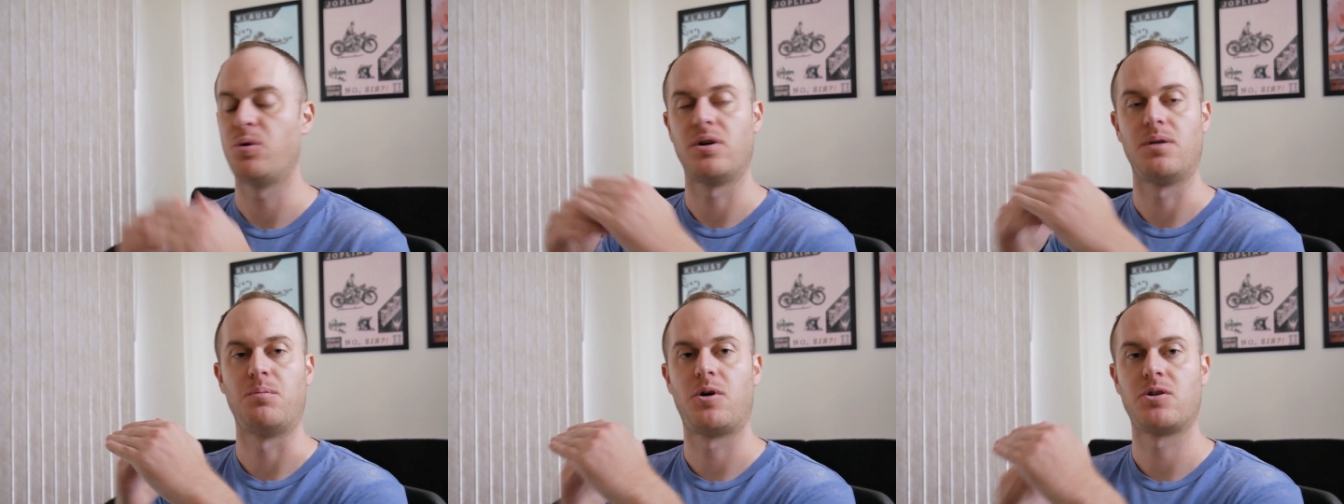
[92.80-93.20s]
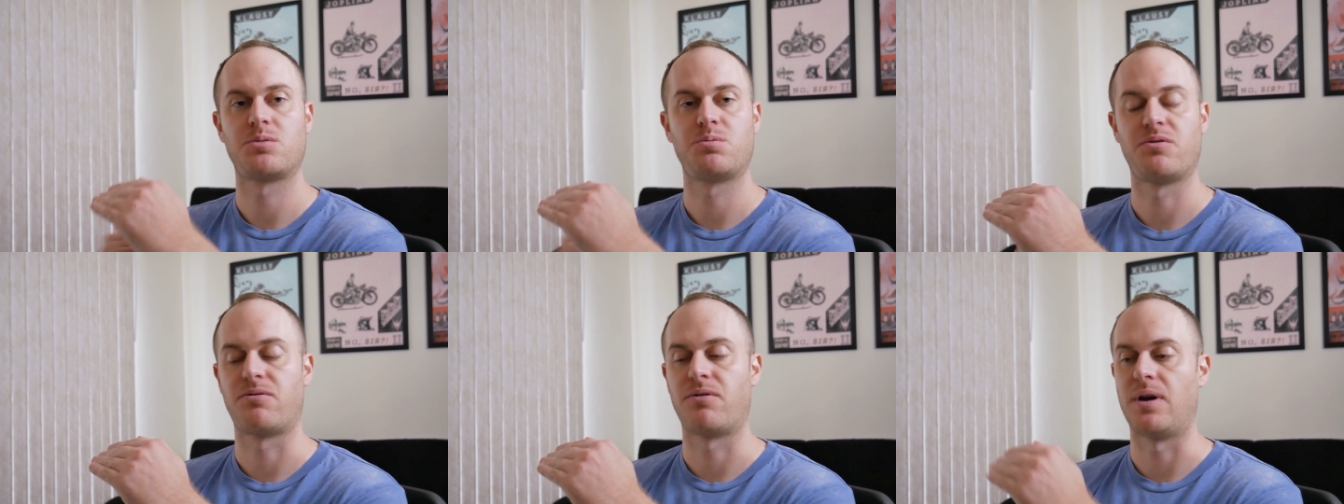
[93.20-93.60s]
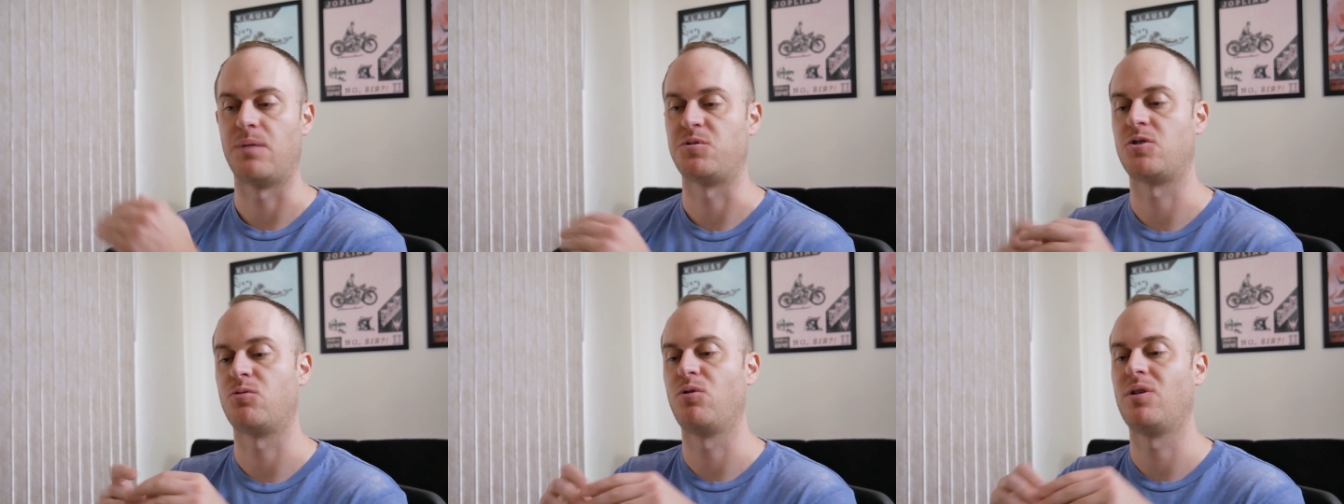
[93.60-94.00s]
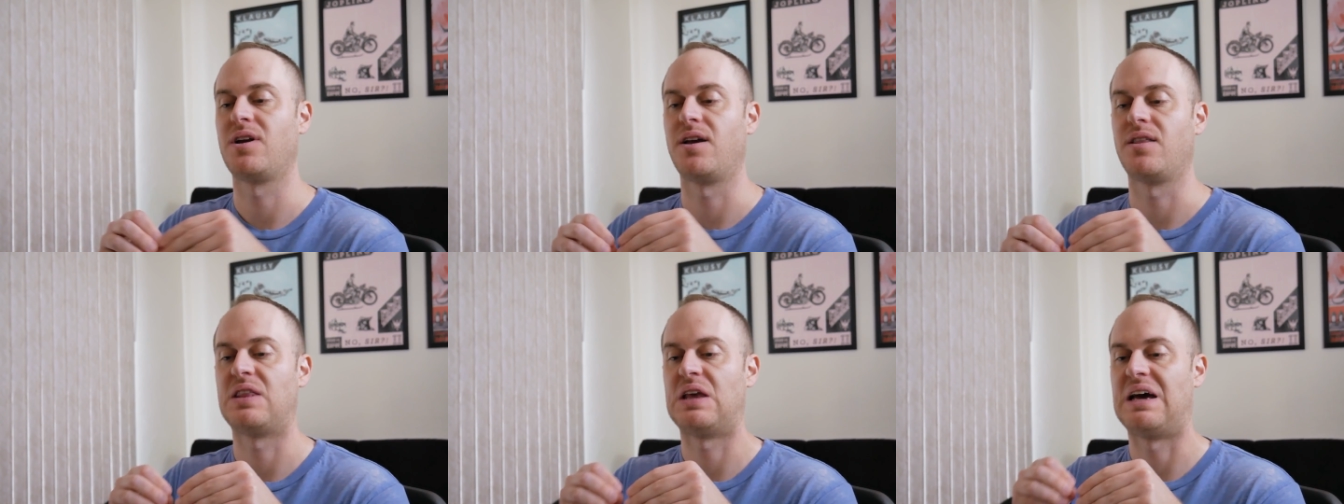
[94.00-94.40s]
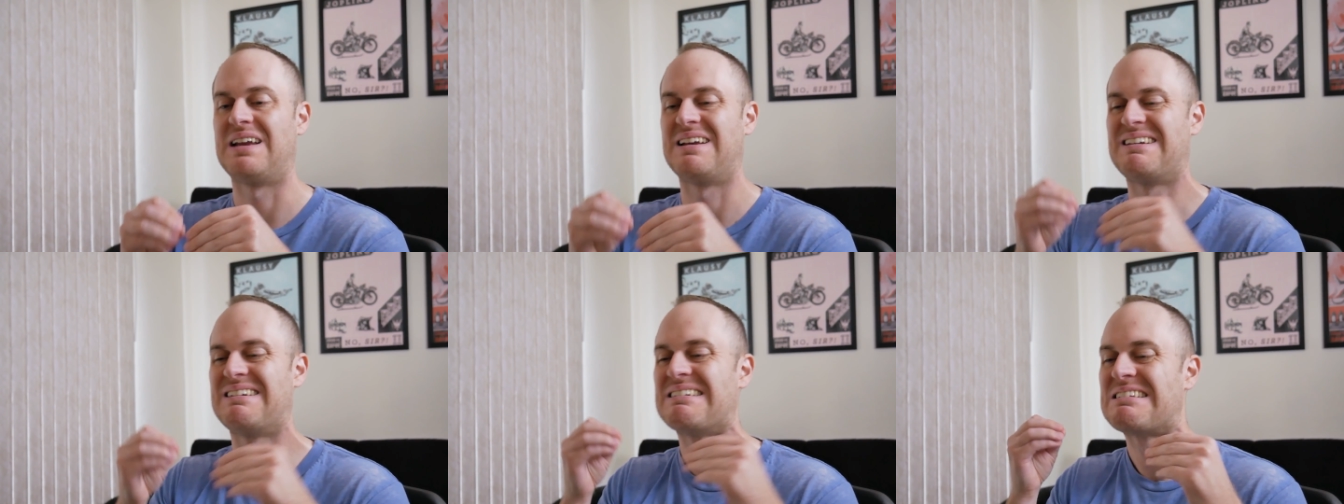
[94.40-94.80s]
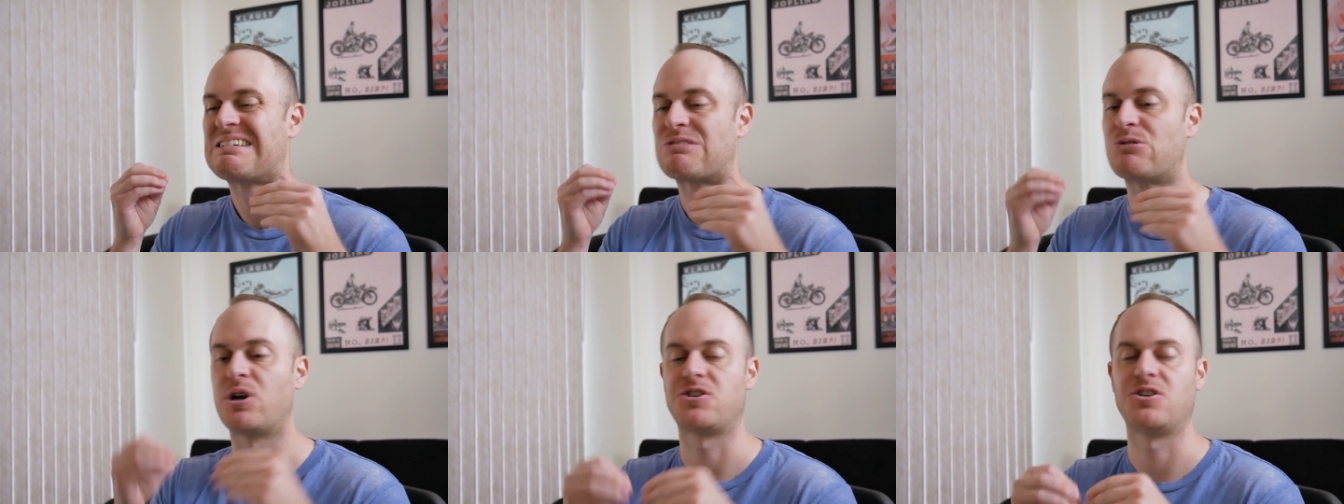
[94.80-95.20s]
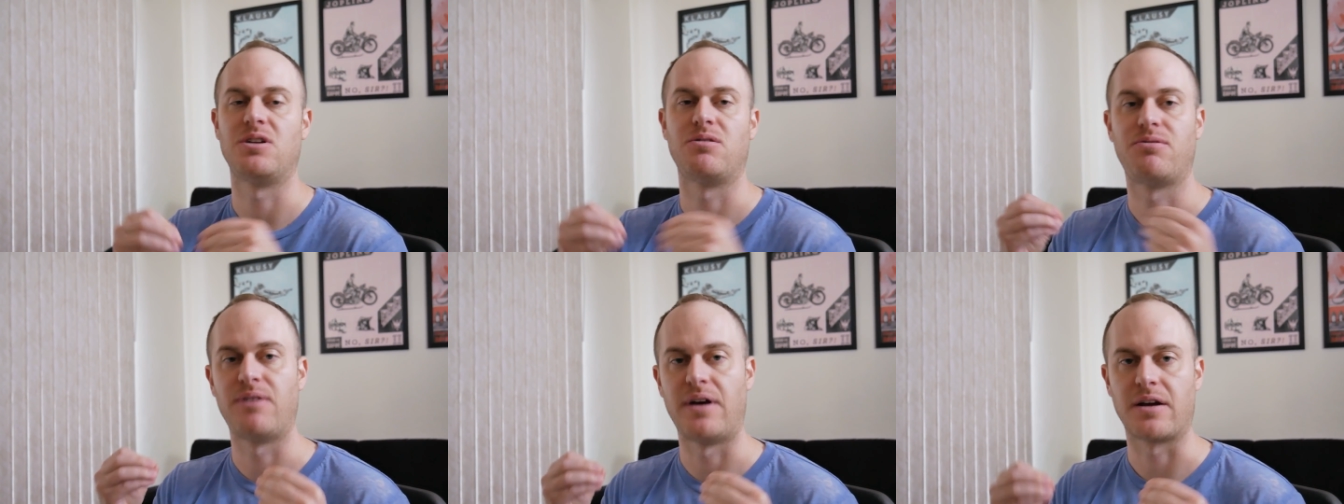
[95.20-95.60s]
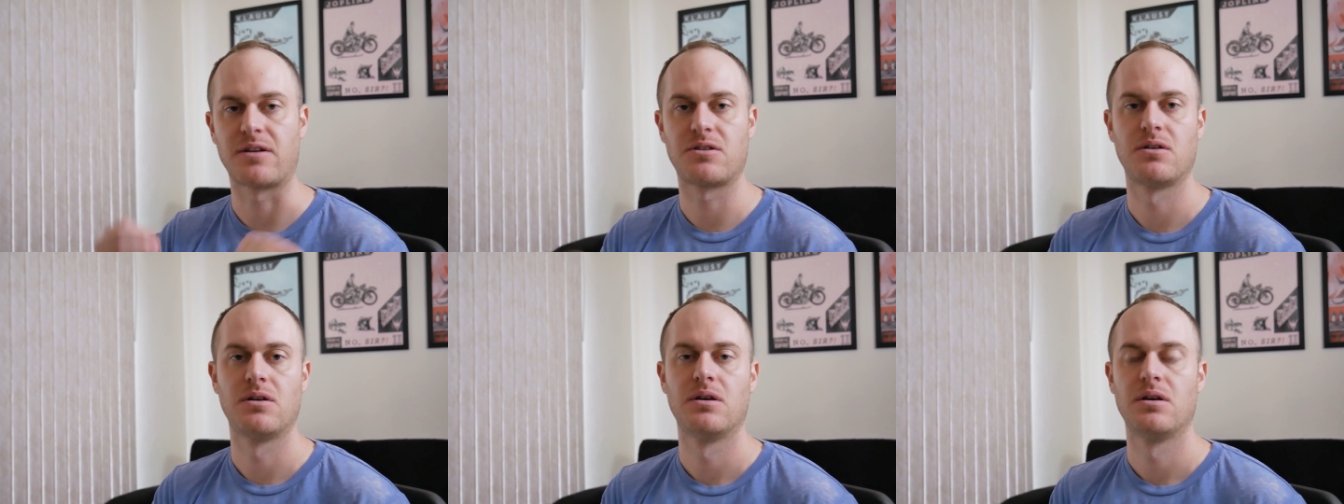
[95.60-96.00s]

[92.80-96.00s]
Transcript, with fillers: put in multiple frames to really get that stretching effect.